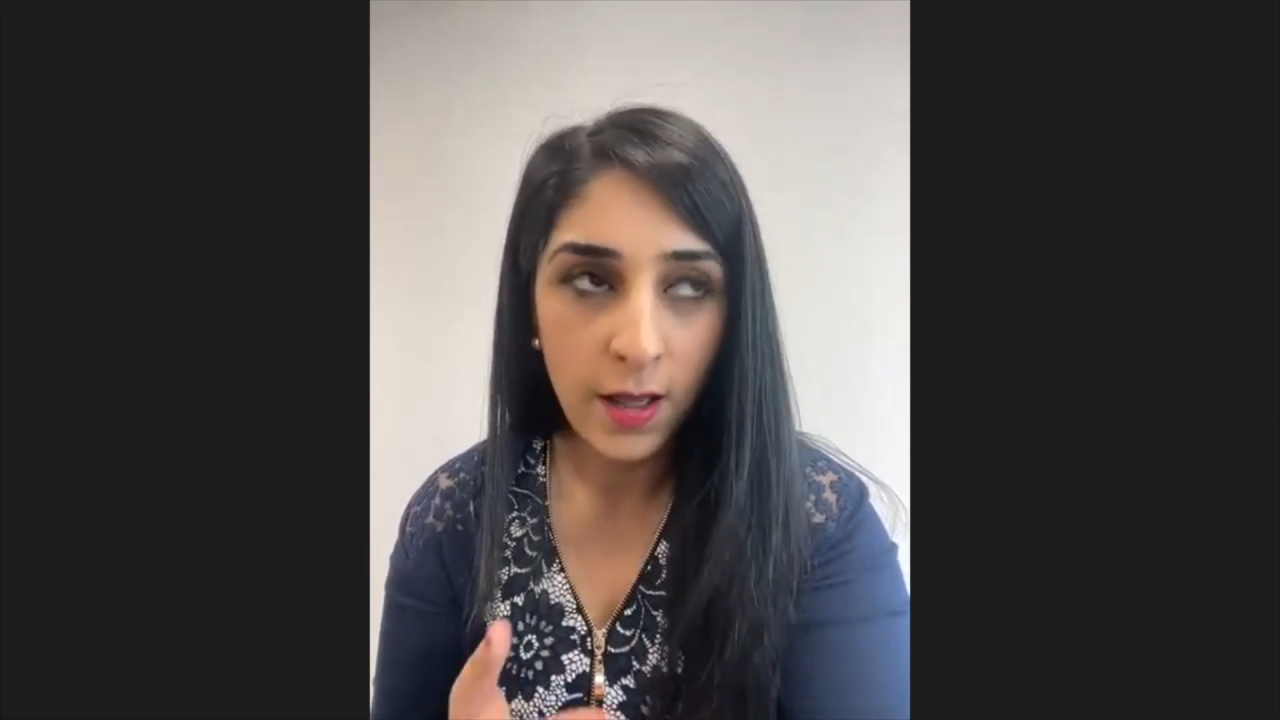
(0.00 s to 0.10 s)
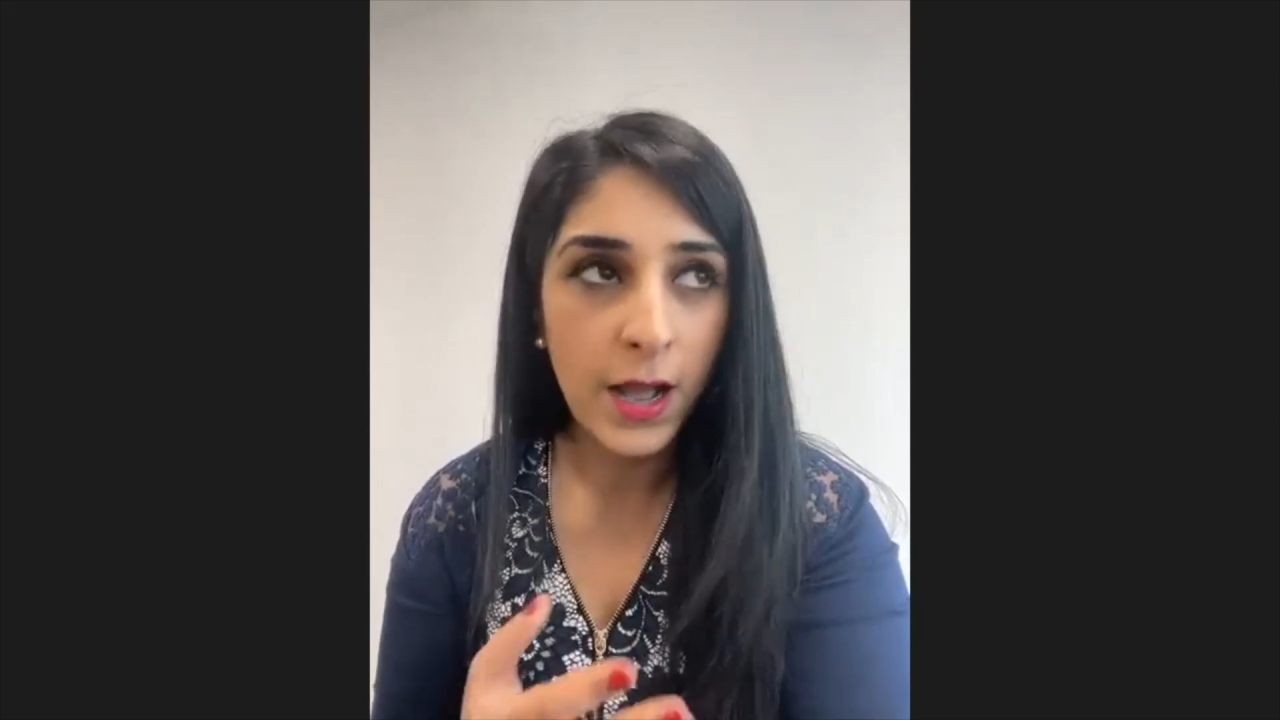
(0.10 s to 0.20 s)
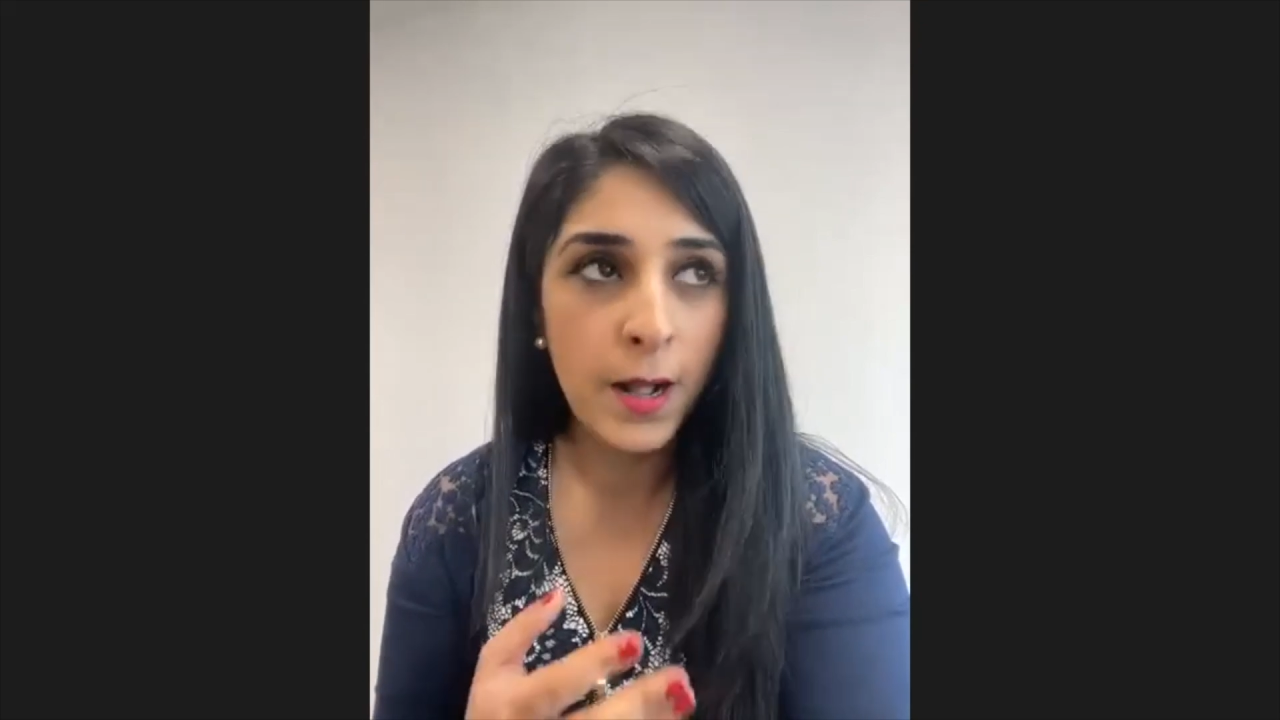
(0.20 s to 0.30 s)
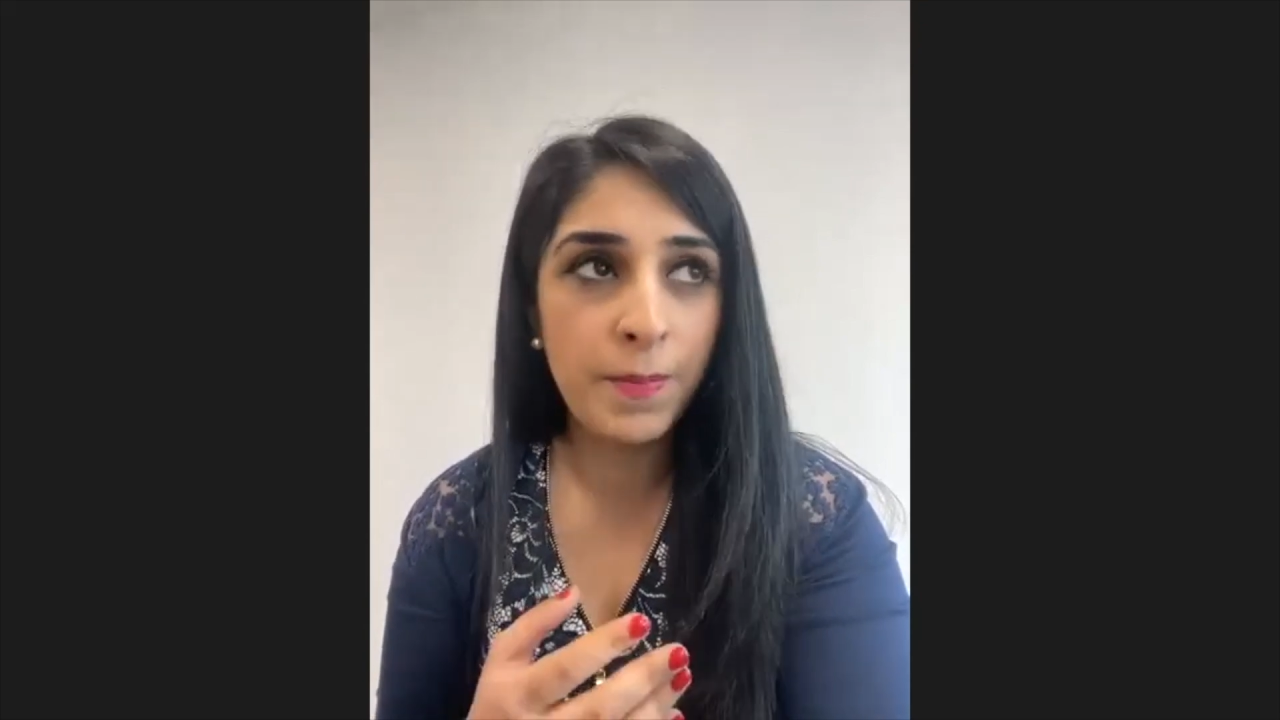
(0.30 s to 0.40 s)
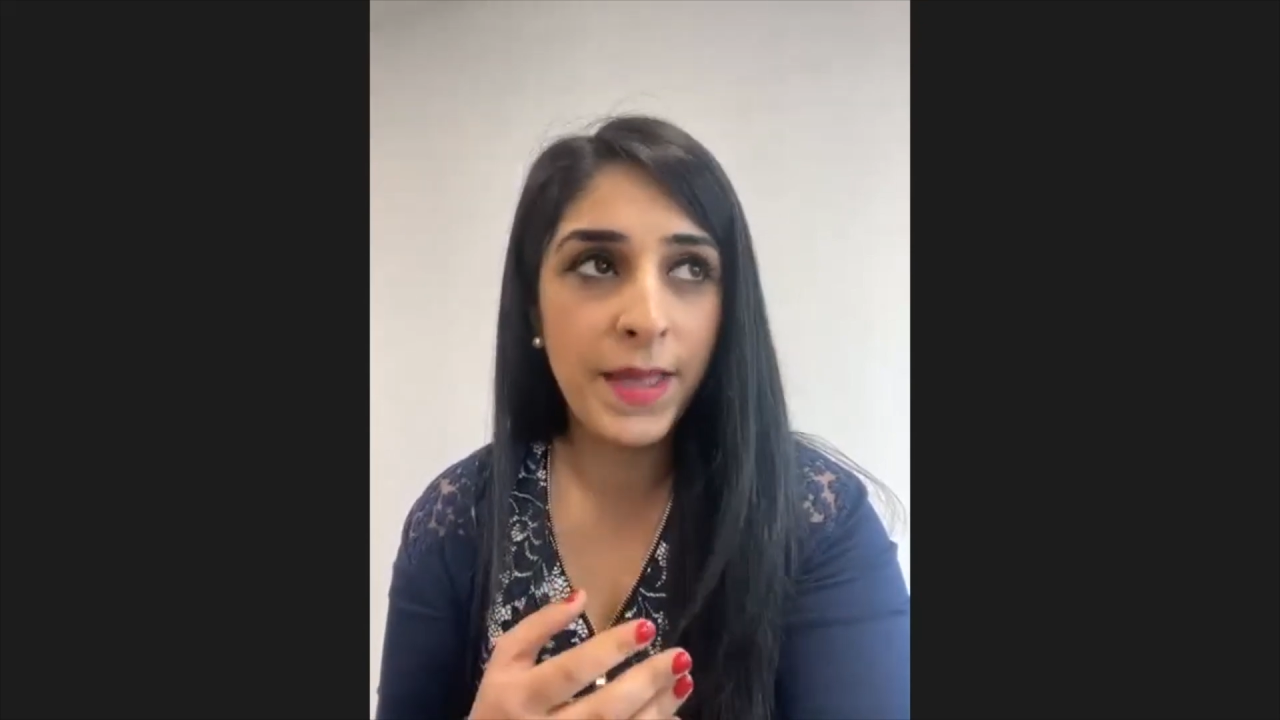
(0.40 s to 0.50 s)

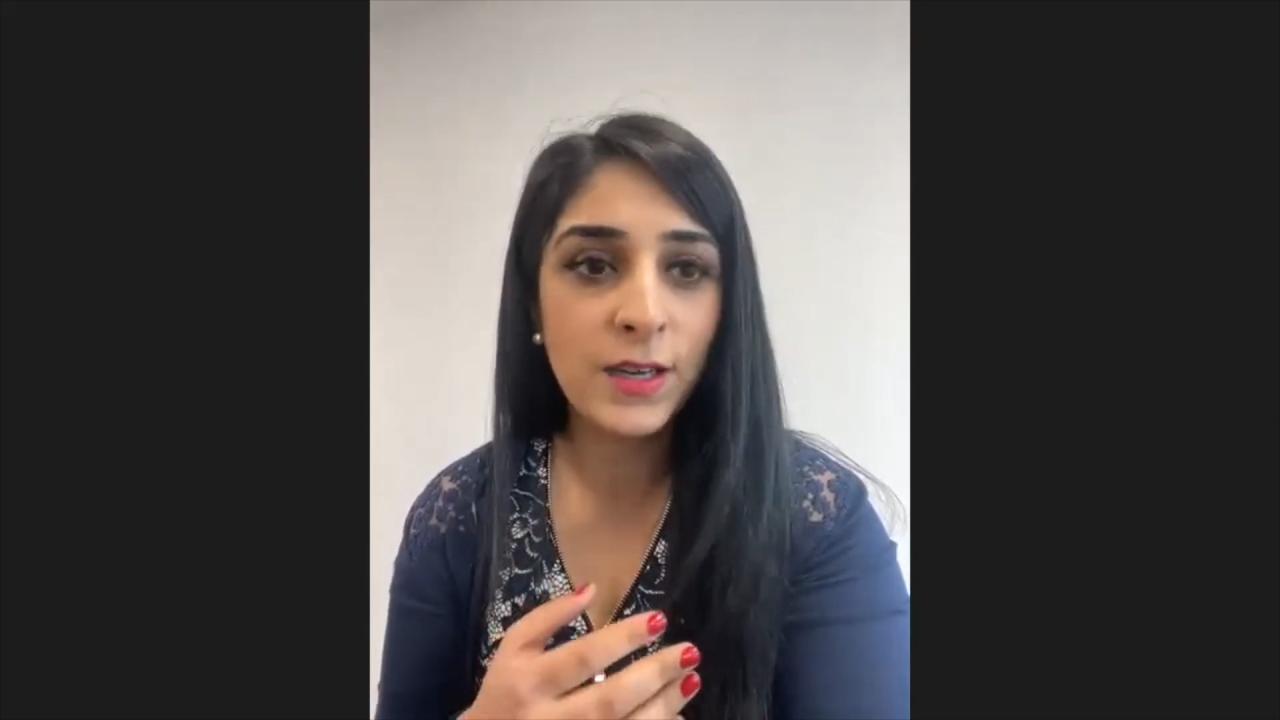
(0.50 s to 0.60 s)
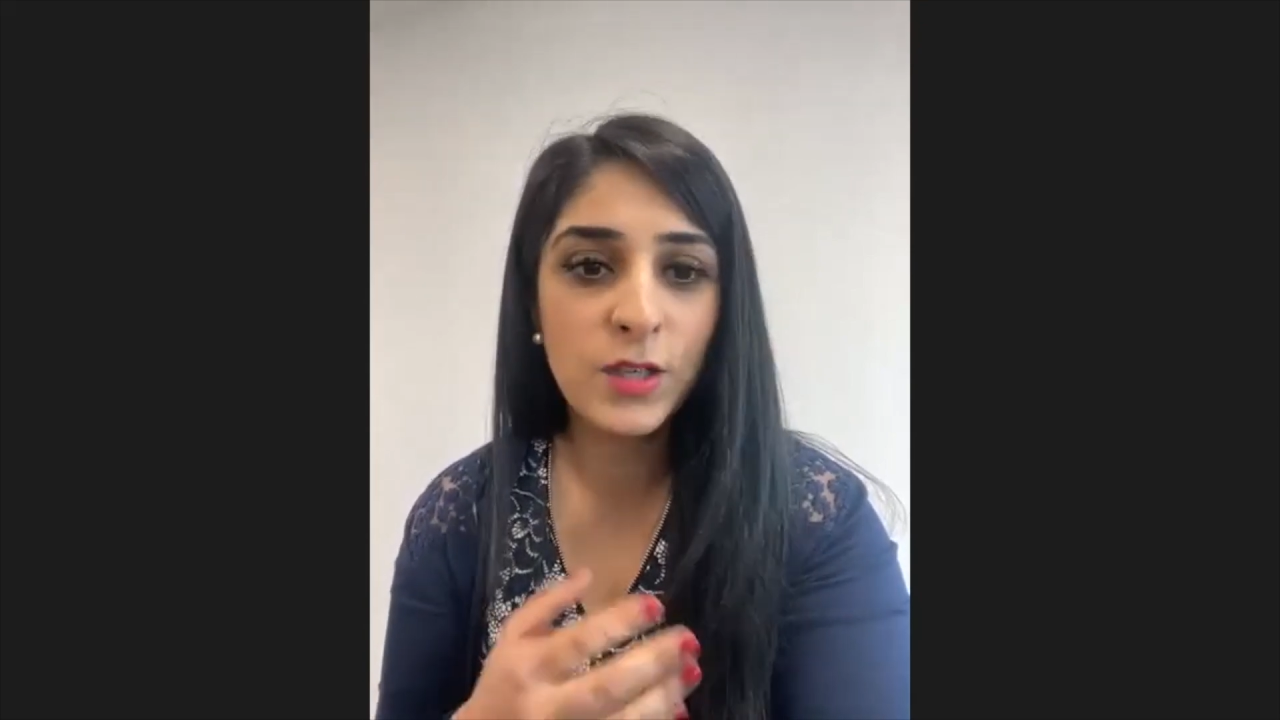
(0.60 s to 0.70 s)
And to